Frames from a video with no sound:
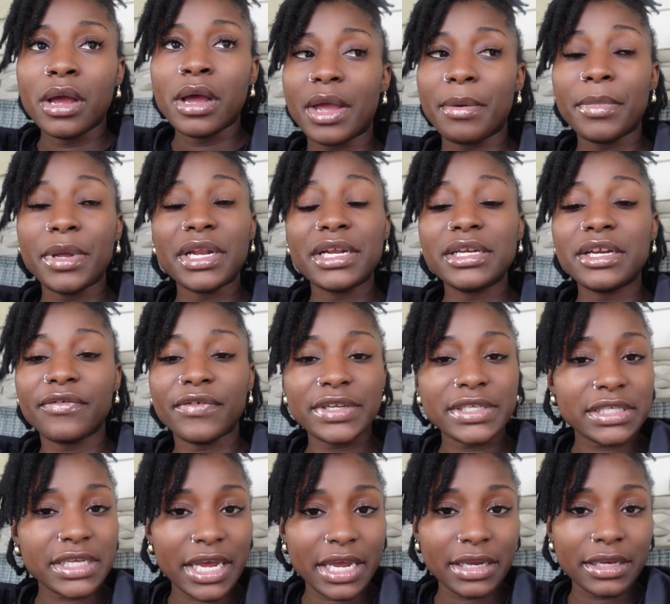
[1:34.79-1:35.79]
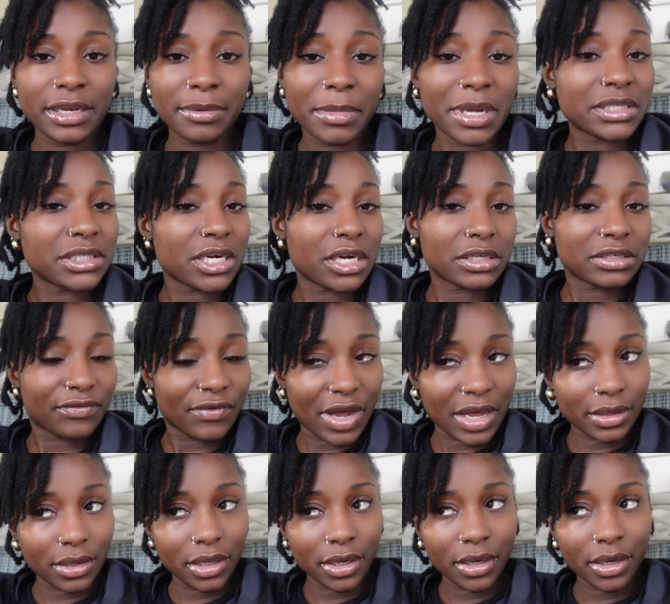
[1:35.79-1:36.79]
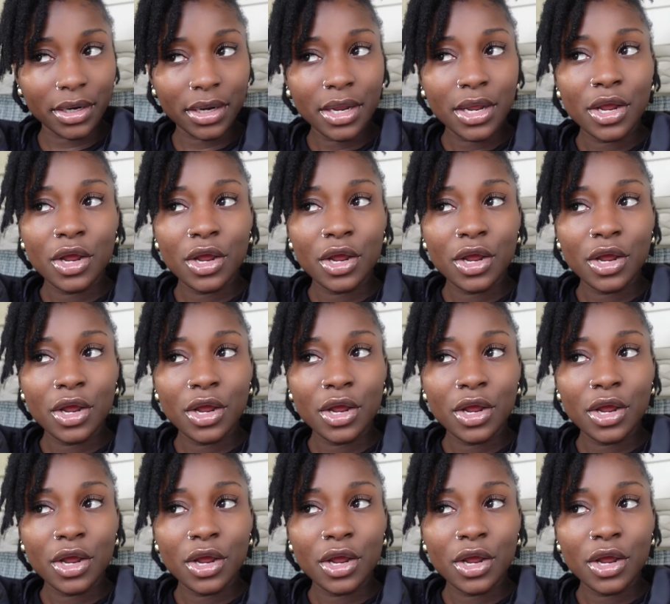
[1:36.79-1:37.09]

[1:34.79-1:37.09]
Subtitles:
I'm in a different state than my child's father